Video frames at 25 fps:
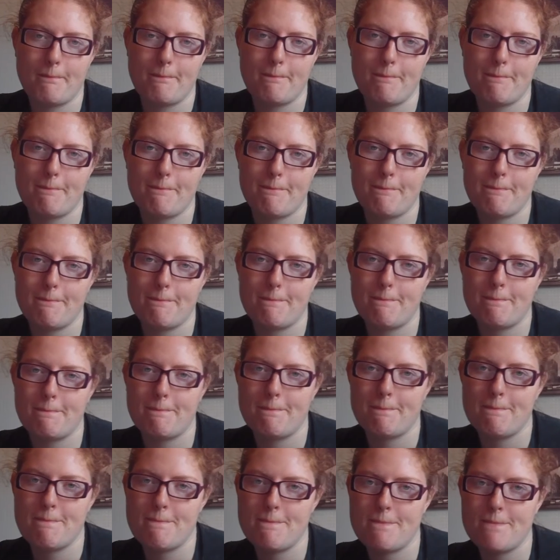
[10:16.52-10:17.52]

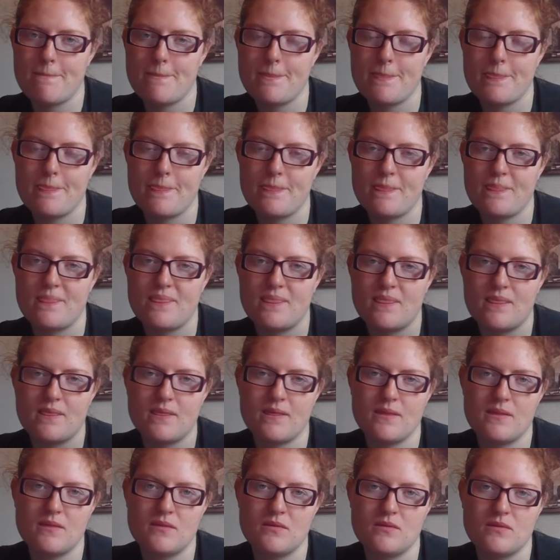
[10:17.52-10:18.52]

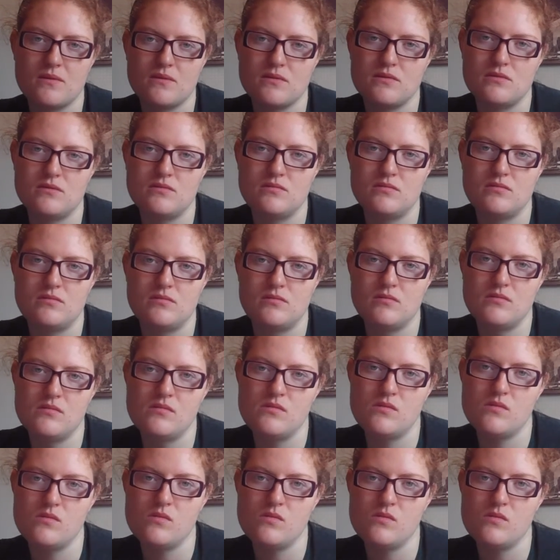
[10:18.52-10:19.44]
The person shown says nothing.